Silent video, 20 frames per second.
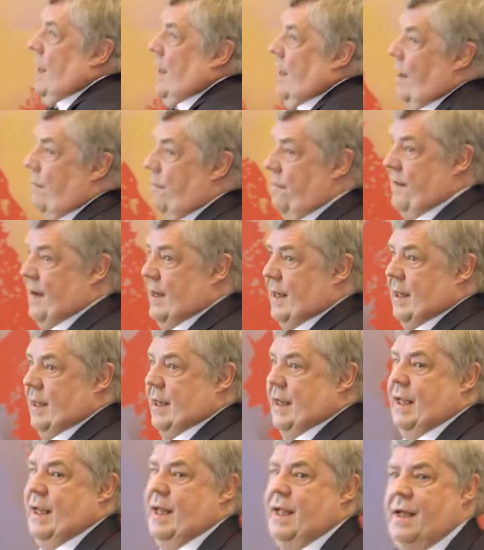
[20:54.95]
Now,
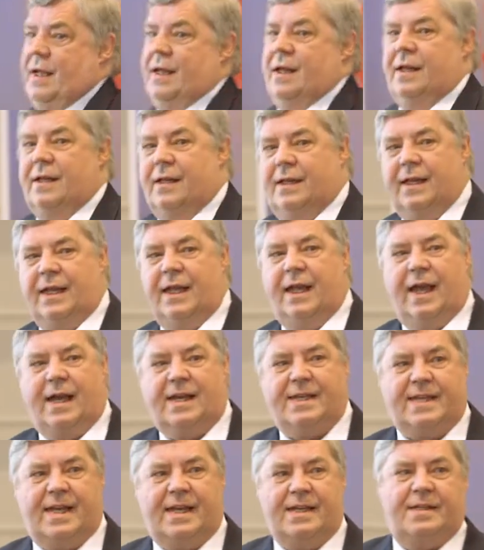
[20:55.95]
finally, the
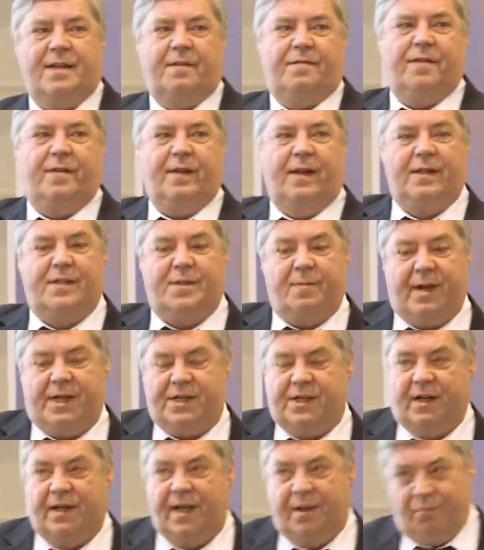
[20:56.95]
extensive
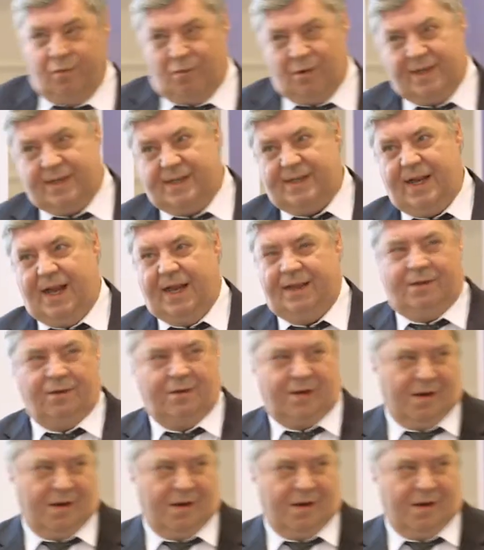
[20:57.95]
inspection reports had to